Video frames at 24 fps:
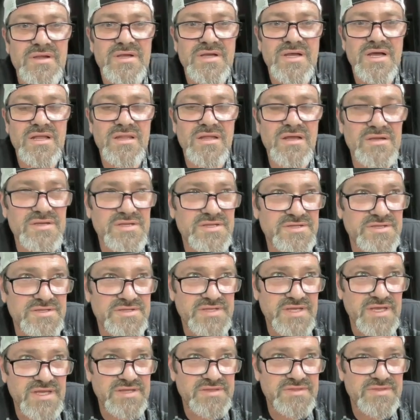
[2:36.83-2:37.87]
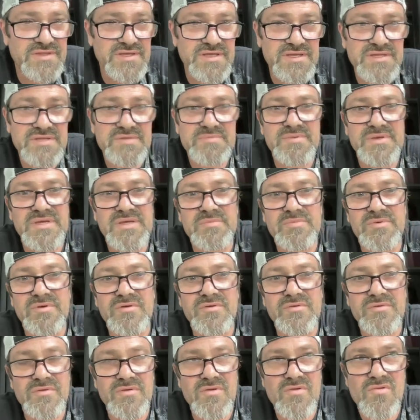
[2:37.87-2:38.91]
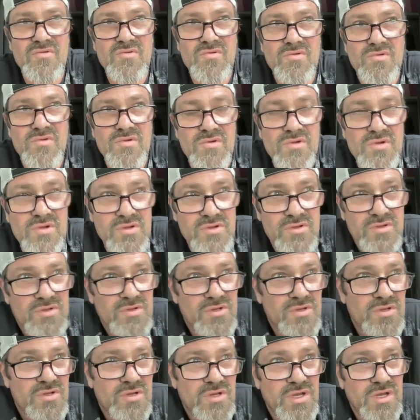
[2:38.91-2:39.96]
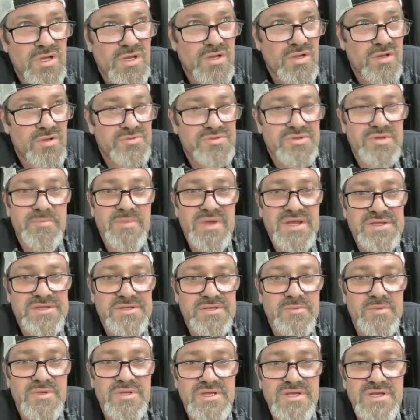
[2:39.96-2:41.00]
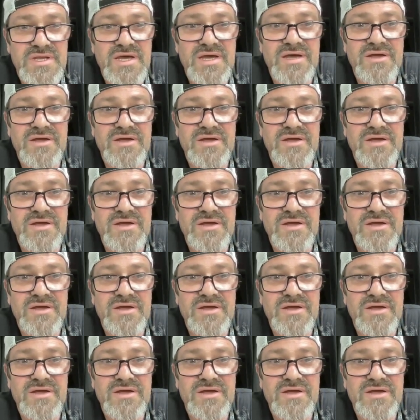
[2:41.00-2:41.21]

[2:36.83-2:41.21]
How long does it take these people uh, to make $2 million?